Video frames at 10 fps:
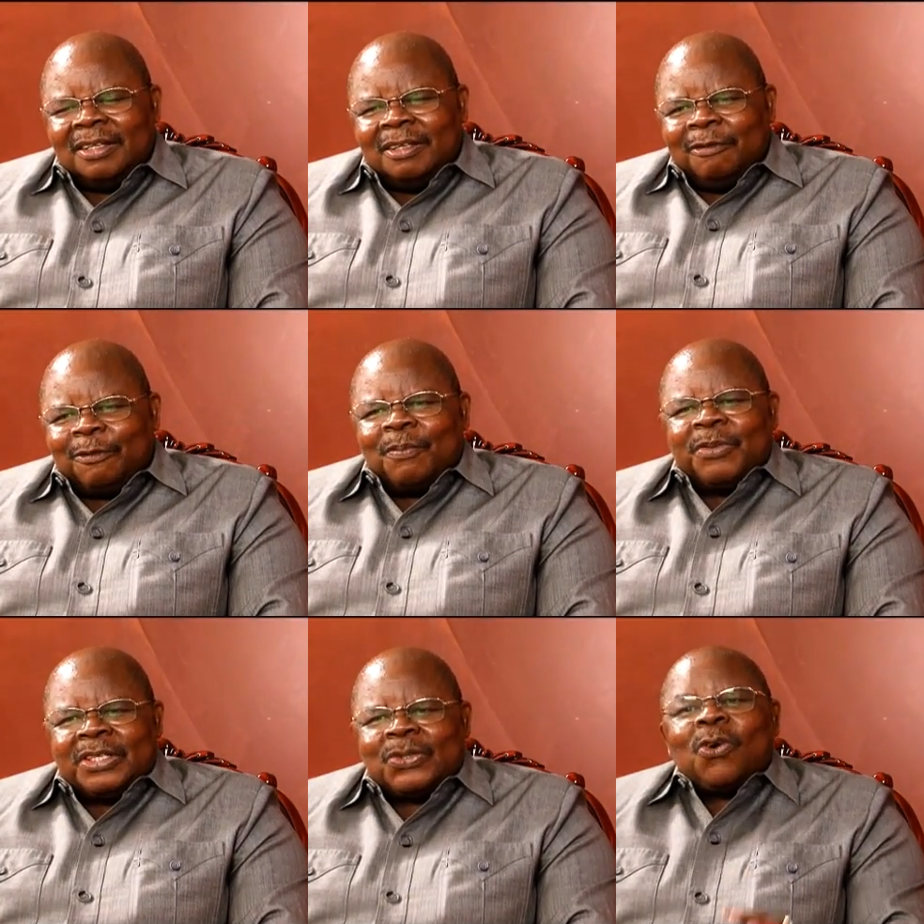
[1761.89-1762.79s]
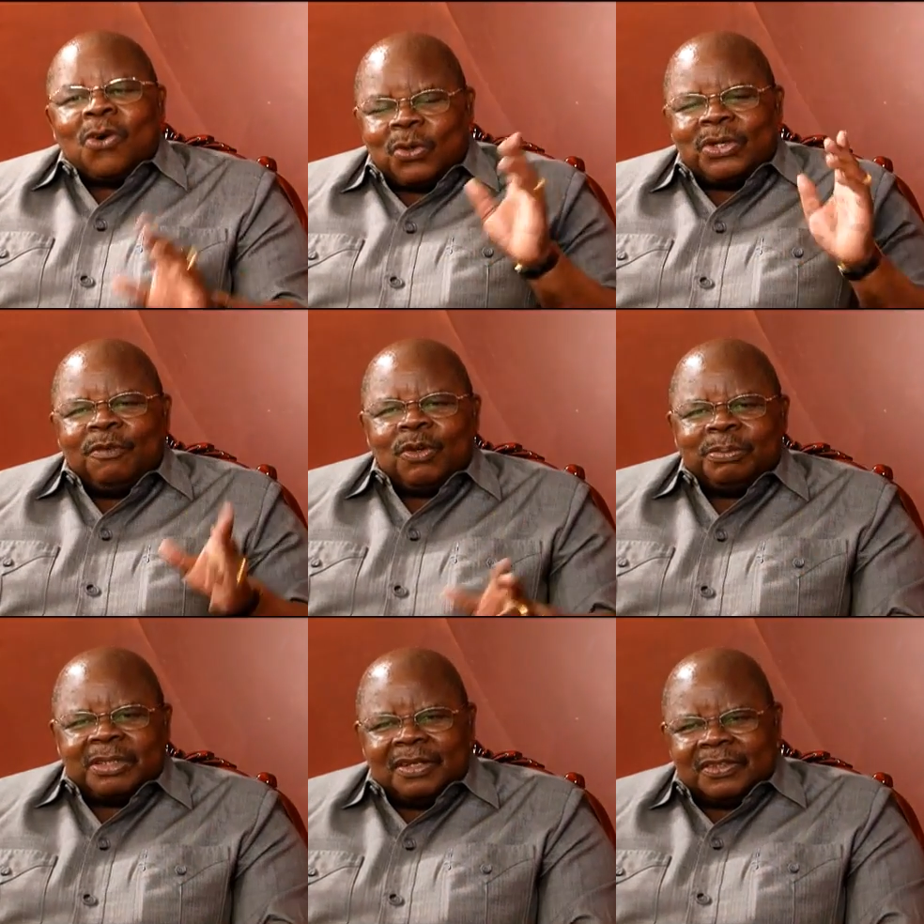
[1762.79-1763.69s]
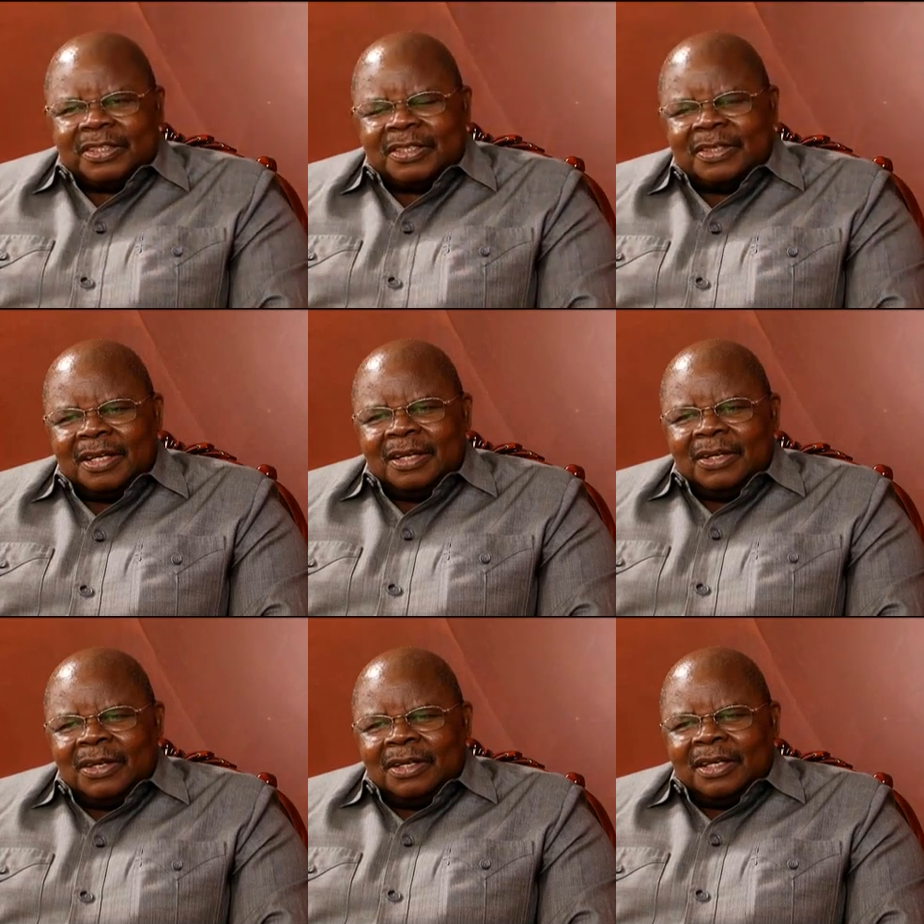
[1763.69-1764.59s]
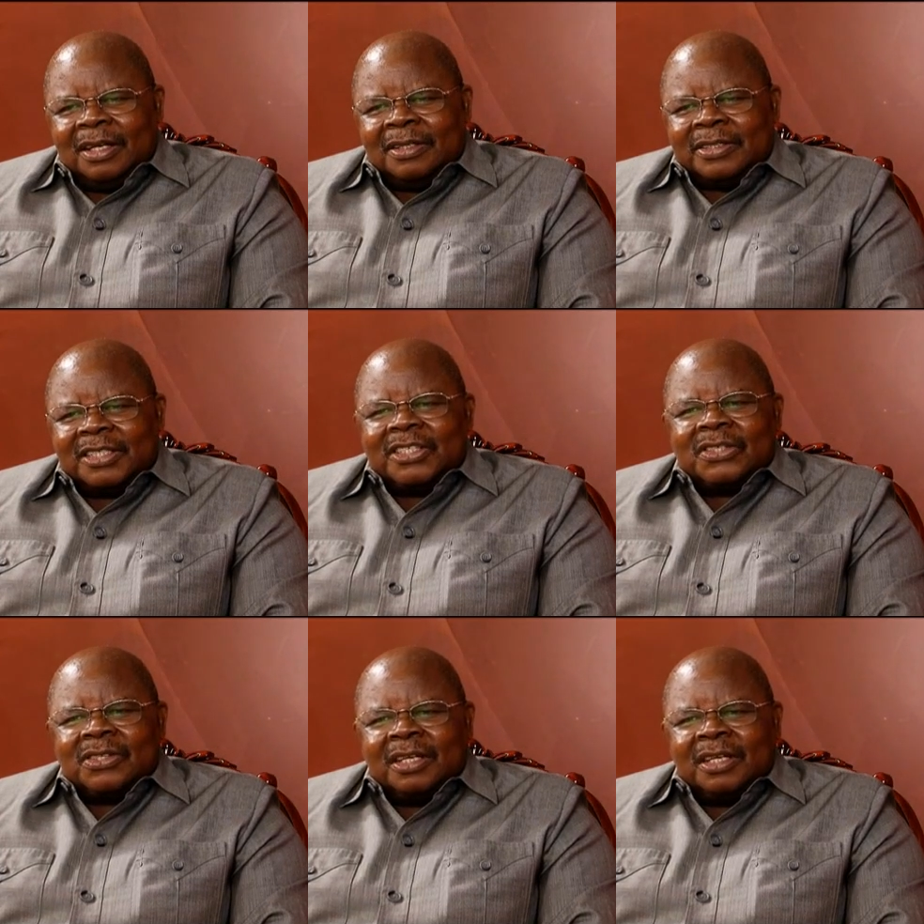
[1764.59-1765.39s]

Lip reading: from the so-called developed countries, such as a